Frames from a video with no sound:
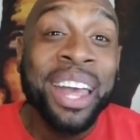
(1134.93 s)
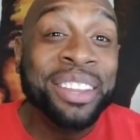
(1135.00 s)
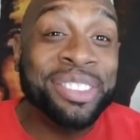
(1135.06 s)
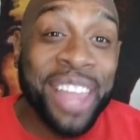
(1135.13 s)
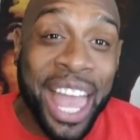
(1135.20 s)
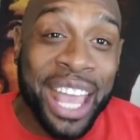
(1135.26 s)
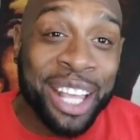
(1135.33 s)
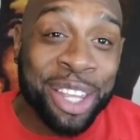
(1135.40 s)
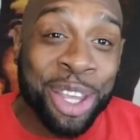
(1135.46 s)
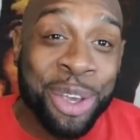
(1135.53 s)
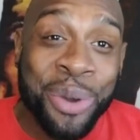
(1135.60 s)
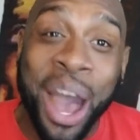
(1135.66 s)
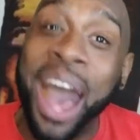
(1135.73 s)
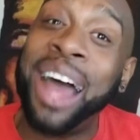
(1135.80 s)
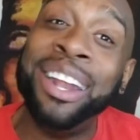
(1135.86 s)
Thank
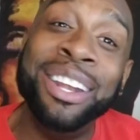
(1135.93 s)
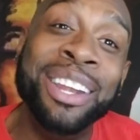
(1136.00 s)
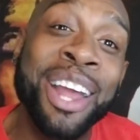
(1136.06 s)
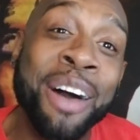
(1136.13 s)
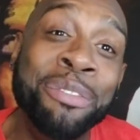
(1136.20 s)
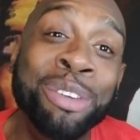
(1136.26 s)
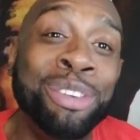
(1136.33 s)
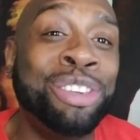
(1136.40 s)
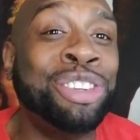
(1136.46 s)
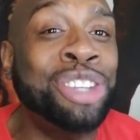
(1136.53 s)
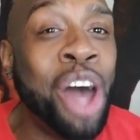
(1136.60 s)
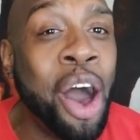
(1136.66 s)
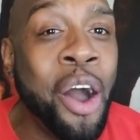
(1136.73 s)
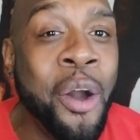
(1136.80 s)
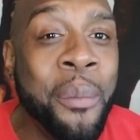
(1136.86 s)
you. I love you
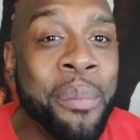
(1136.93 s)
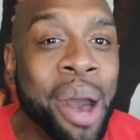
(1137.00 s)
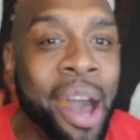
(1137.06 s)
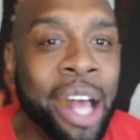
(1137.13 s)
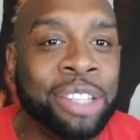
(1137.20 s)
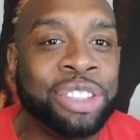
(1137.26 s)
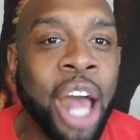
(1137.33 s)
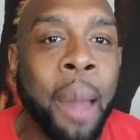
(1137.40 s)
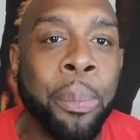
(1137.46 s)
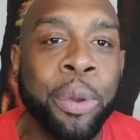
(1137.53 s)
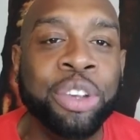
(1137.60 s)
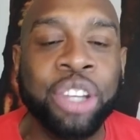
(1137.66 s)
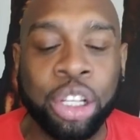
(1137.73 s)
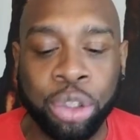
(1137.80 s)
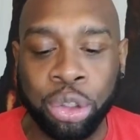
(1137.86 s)
so much. I
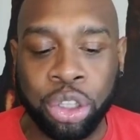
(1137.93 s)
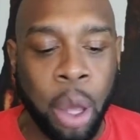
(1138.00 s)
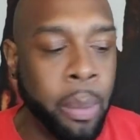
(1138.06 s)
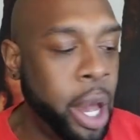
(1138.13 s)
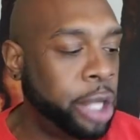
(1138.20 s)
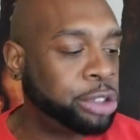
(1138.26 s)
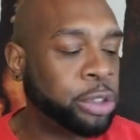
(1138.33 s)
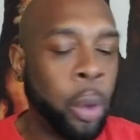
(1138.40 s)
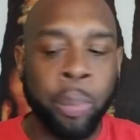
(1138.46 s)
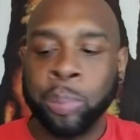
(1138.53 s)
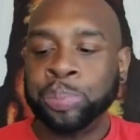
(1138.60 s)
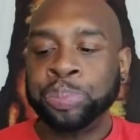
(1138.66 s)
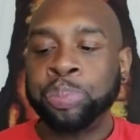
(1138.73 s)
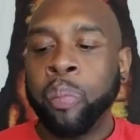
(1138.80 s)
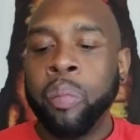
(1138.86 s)
appreciate you so much.
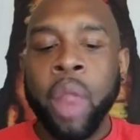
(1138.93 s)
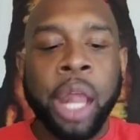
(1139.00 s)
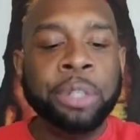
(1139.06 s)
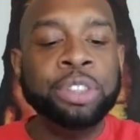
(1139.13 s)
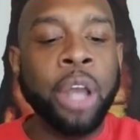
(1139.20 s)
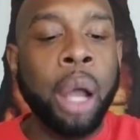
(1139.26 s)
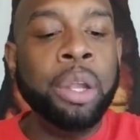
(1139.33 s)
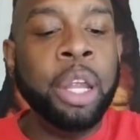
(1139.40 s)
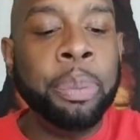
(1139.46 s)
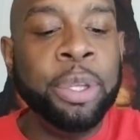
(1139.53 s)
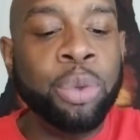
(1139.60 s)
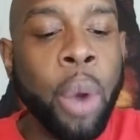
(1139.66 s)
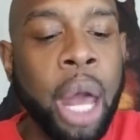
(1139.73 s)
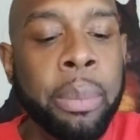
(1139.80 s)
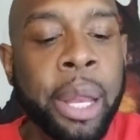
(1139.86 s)
You want another piece
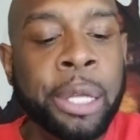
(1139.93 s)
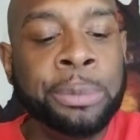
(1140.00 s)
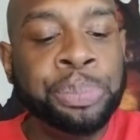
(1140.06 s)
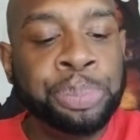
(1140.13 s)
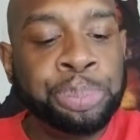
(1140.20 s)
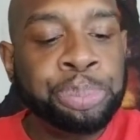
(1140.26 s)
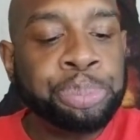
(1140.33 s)
of man?